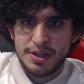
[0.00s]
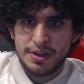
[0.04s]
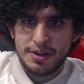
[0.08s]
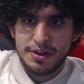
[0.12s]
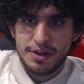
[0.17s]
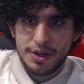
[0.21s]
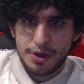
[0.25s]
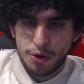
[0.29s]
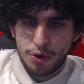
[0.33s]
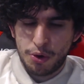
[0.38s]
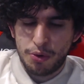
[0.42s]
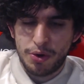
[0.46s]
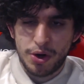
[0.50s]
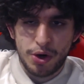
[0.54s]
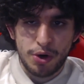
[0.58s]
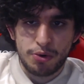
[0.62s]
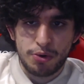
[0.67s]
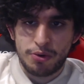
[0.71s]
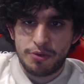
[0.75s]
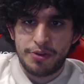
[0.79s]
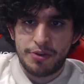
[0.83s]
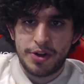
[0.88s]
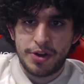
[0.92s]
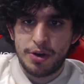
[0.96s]

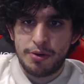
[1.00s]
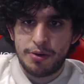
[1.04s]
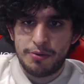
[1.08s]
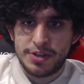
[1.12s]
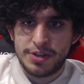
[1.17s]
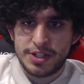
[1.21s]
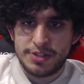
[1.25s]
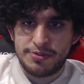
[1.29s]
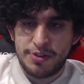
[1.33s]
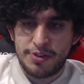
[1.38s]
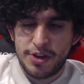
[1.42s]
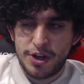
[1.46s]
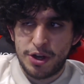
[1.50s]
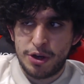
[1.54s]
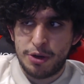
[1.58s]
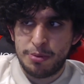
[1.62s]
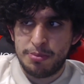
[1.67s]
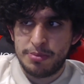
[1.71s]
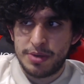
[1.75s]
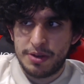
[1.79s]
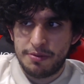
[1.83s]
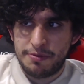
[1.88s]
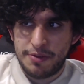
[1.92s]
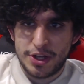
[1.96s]
choreography of this
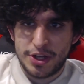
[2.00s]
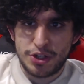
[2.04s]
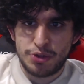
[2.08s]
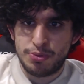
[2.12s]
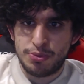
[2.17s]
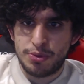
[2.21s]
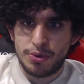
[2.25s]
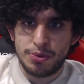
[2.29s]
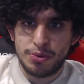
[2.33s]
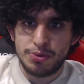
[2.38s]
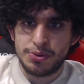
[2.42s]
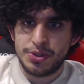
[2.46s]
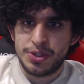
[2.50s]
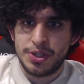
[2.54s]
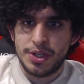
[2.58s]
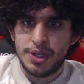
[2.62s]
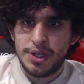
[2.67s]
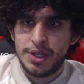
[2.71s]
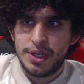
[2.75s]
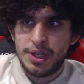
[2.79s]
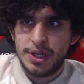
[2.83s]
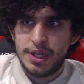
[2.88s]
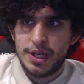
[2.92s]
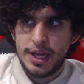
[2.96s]
film, the visuals,
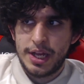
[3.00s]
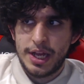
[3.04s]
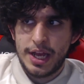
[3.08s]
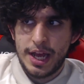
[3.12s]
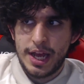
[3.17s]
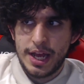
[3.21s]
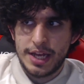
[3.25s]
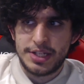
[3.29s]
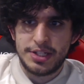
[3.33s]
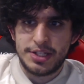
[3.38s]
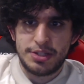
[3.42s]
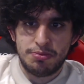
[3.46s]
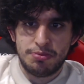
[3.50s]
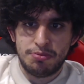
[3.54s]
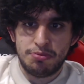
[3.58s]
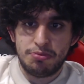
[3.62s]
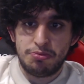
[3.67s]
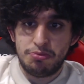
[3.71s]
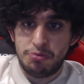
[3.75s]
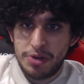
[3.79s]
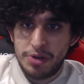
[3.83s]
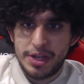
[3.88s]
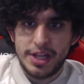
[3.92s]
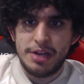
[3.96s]
it's
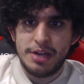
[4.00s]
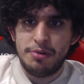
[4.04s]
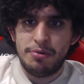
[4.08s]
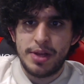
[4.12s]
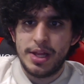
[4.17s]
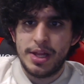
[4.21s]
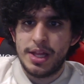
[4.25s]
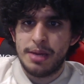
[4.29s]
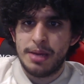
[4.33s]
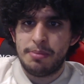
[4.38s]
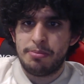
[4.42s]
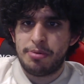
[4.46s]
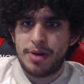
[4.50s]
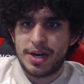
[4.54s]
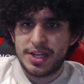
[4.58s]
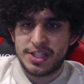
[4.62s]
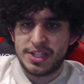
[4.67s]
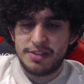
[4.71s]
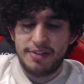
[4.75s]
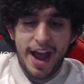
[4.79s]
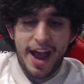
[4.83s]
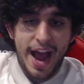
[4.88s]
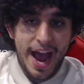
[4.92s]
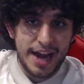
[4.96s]
really, really
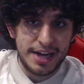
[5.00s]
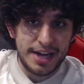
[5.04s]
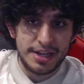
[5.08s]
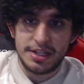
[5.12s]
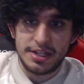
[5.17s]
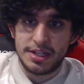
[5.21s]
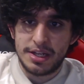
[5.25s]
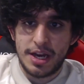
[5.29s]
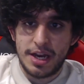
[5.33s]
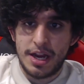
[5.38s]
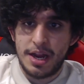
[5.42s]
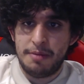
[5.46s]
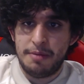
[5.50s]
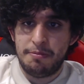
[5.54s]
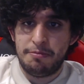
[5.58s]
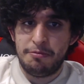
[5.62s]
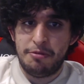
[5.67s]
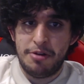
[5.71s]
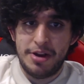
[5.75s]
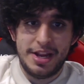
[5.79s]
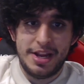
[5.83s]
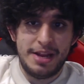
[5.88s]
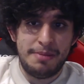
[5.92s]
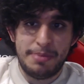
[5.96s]
impressive. And it
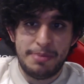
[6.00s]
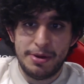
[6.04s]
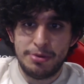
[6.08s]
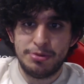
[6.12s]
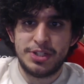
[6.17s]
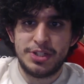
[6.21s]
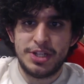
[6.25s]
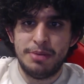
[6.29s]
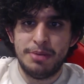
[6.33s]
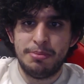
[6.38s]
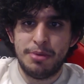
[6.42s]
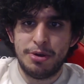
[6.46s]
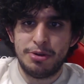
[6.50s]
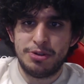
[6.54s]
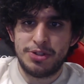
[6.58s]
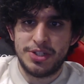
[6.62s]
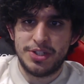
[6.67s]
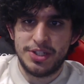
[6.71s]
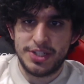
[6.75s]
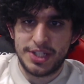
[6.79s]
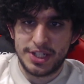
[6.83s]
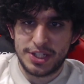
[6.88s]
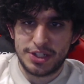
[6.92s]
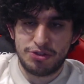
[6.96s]
really builds the
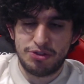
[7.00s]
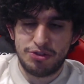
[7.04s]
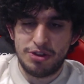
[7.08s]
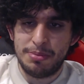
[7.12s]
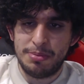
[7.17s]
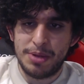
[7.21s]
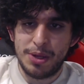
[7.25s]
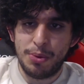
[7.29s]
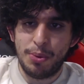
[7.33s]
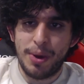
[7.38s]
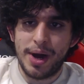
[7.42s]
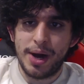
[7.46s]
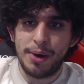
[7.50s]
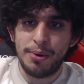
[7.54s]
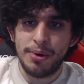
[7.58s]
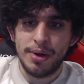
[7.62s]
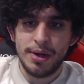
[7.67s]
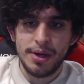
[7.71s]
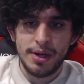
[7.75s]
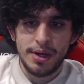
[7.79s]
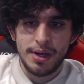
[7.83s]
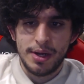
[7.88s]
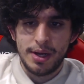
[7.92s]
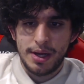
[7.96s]
emotions extremely well.
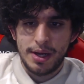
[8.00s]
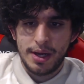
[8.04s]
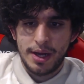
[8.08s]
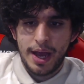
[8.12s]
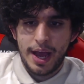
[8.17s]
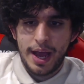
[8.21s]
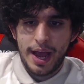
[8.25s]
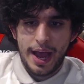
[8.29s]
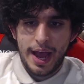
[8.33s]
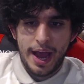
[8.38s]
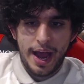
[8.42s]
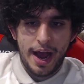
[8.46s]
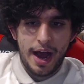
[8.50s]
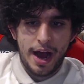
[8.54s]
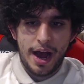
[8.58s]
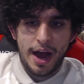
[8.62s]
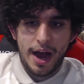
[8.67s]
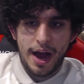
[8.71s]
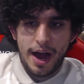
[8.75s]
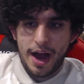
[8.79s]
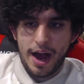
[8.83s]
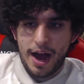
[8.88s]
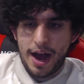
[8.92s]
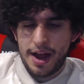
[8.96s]

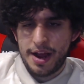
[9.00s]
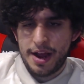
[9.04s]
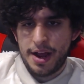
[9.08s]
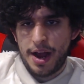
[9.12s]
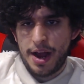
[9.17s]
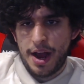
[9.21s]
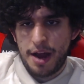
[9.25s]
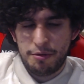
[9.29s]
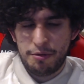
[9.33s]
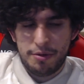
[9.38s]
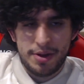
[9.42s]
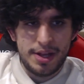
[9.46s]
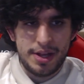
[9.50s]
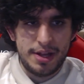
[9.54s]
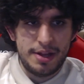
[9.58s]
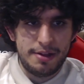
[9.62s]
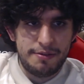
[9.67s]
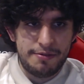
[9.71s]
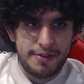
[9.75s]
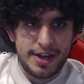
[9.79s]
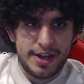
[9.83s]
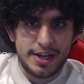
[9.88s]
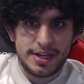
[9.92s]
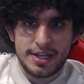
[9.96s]
I really
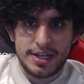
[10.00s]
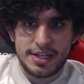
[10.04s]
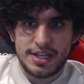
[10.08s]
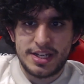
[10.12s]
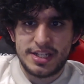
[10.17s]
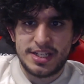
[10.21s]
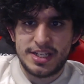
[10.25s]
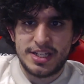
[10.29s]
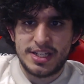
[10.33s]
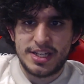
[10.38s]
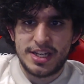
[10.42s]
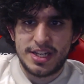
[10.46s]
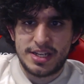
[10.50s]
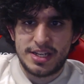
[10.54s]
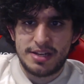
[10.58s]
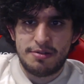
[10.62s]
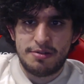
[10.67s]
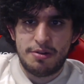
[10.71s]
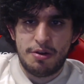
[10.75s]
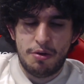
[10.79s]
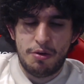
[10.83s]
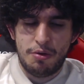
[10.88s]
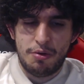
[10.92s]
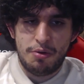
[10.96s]
think that this is,
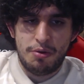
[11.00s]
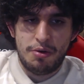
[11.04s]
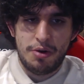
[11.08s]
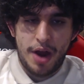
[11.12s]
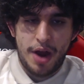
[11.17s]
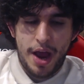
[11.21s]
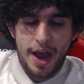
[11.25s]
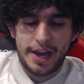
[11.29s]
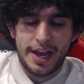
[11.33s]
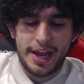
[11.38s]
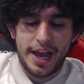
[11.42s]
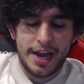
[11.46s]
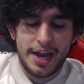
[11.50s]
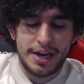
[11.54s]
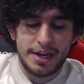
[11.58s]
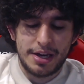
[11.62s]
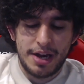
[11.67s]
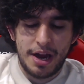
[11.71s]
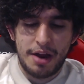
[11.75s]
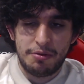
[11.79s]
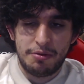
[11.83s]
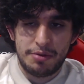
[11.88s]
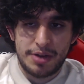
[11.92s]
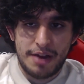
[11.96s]
a
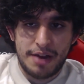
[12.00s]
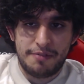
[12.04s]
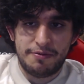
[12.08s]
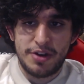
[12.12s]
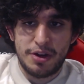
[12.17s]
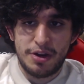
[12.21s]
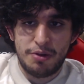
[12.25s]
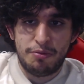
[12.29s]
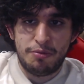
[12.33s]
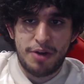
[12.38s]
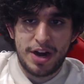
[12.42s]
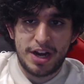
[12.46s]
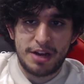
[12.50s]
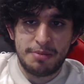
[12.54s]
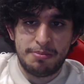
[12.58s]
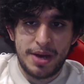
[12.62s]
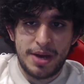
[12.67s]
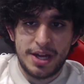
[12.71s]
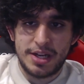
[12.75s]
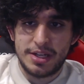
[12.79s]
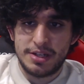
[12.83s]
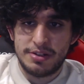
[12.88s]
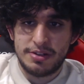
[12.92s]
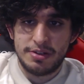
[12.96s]
definite
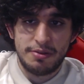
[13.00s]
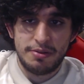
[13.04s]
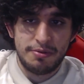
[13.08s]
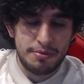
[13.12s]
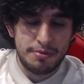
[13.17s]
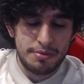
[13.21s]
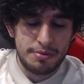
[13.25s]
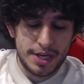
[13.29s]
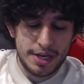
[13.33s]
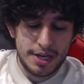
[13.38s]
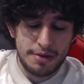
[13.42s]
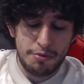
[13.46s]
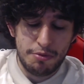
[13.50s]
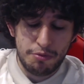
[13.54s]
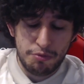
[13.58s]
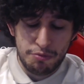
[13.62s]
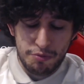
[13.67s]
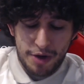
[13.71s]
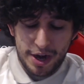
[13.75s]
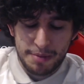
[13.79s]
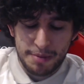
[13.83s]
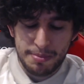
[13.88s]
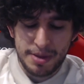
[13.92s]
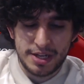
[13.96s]

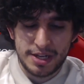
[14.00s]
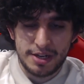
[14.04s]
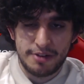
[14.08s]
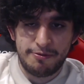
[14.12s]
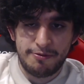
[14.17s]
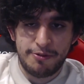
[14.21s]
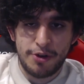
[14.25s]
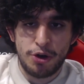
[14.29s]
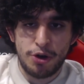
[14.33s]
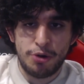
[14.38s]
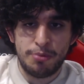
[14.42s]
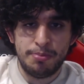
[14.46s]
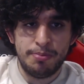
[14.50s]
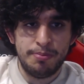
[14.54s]
recommended film.